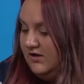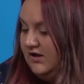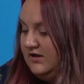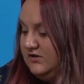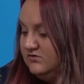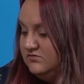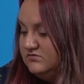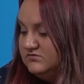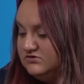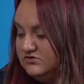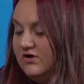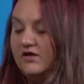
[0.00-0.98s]
and
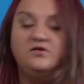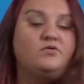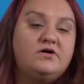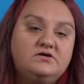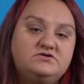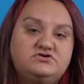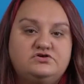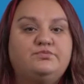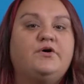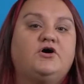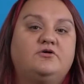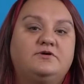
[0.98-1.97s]
use your LOLs or your
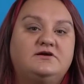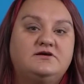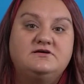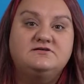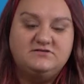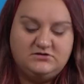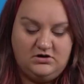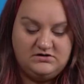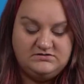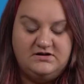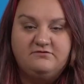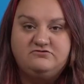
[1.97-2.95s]
Barbies, and you guys
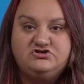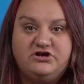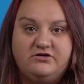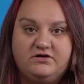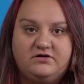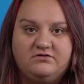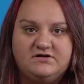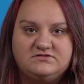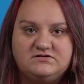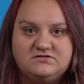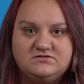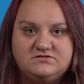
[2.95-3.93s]
can have chariot
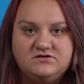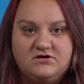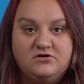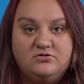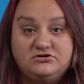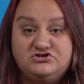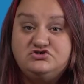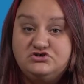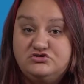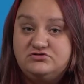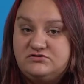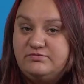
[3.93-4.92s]
races, which
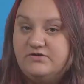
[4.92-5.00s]
used to be a